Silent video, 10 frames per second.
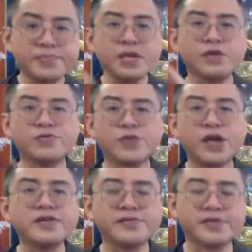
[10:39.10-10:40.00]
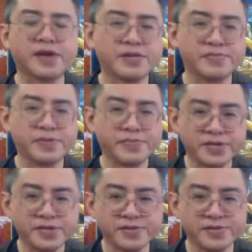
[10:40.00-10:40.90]
rein other people
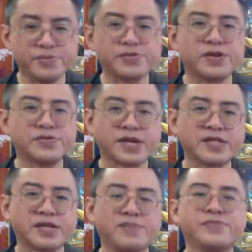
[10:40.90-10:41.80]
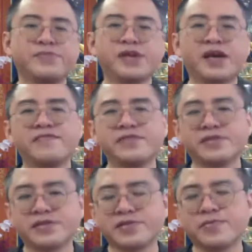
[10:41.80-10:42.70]
in, trying to get them to behave in a
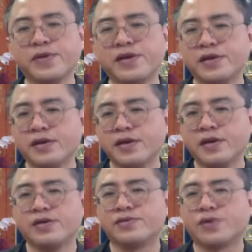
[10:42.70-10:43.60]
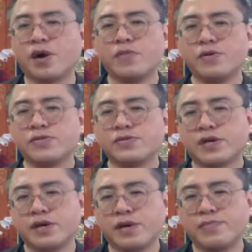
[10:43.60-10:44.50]
certain way. It's almost
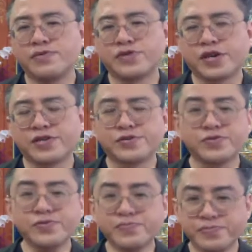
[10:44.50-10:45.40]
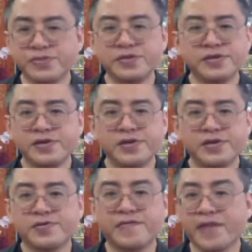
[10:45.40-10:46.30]
a project doomed
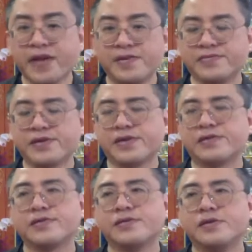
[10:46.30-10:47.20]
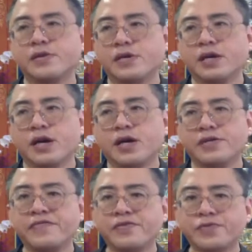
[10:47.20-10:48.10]
to fail. Yeah. And
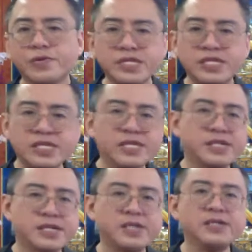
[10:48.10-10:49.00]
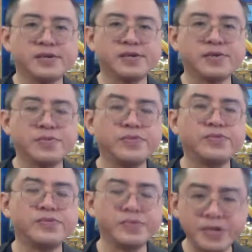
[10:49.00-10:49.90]
if you don't see clearly, we will
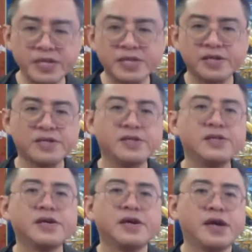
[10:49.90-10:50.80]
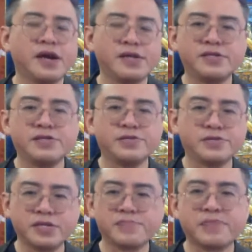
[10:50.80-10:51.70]
repeatedly enter into
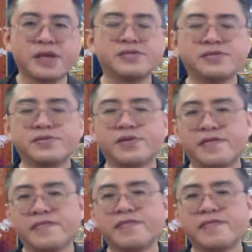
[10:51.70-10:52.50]
this pattern of